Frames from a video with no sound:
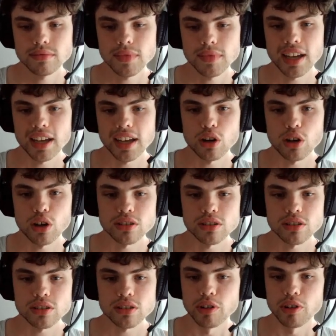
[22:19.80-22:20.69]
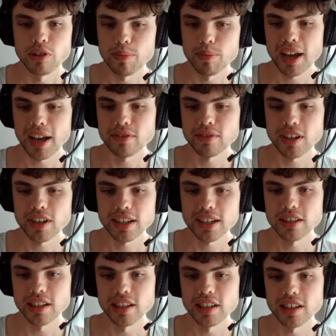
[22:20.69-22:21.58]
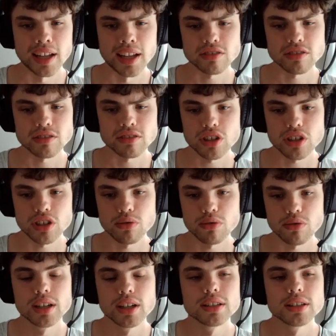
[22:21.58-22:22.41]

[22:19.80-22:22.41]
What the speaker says: I can also move up half track to deal an extra 2.